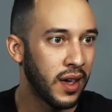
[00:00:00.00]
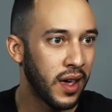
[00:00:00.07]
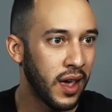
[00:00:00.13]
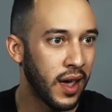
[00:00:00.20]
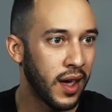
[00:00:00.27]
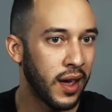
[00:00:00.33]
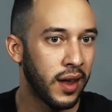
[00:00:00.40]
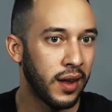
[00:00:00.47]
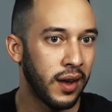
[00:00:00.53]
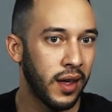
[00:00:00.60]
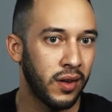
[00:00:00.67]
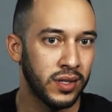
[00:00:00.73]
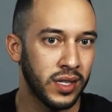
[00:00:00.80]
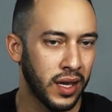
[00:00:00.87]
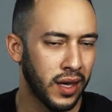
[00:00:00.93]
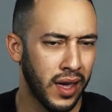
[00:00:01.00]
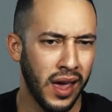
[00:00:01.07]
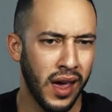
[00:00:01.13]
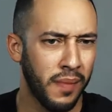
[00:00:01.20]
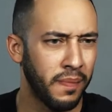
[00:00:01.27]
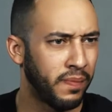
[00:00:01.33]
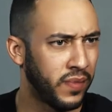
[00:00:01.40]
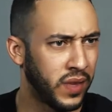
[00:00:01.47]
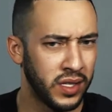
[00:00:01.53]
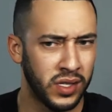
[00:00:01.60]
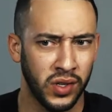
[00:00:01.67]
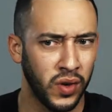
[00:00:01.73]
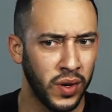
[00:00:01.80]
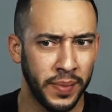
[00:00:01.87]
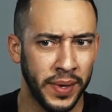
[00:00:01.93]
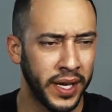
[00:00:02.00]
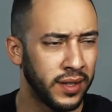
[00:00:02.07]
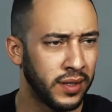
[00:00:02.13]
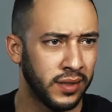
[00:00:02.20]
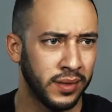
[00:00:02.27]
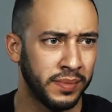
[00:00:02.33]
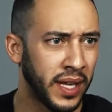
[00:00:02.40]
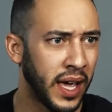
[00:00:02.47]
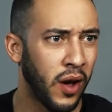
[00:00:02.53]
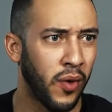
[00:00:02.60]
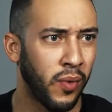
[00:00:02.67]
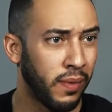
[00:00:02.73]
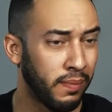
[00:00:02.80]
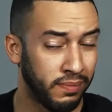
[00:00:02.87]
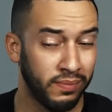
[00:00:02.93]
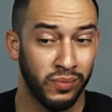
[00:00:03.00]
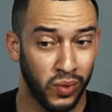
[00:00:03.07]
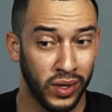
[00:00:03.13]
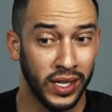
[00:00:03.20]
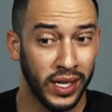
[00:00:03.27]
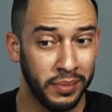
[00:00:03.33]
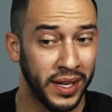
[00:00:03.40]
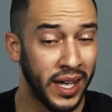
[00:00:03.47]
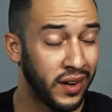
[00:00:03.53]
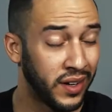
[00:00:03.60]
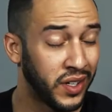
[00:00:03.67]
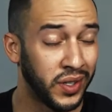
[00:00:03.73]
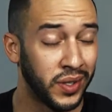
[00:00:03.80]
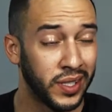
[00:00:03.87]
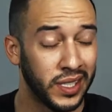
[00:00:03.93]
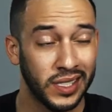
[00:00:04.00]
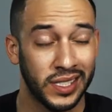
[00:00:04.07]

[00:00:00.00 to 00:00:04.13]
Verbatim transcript: and I was like, yeah, I'm, let's do it, man. I'm down, really, I'm down to do it.